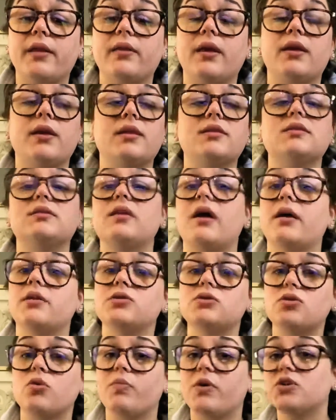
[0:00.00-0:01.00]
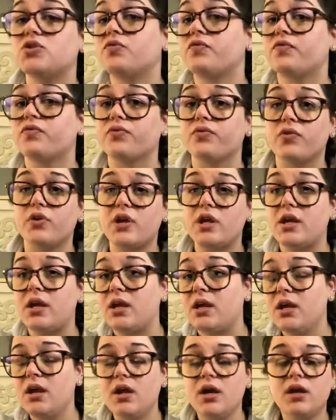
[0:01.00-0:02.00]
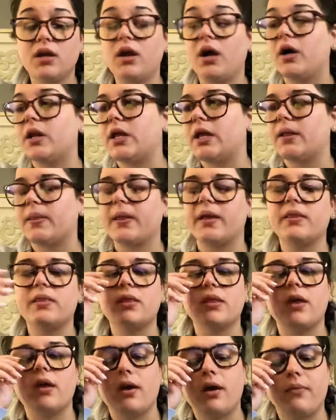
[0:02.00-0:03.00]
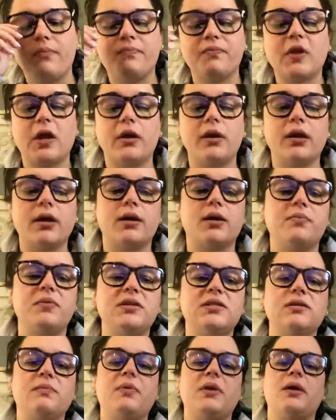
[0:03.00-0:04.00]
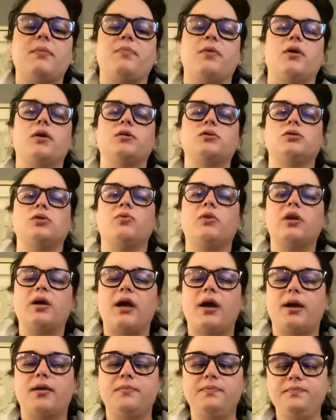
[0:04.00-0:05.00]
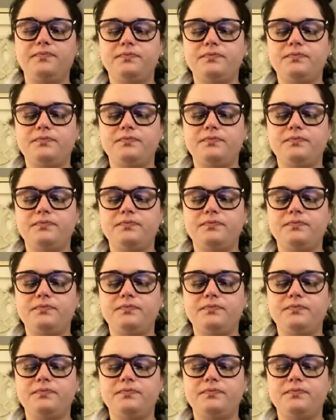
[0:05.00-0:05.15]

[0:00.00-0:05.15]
Like, it's not so much free cutting like cutting on a piece of paper. So again,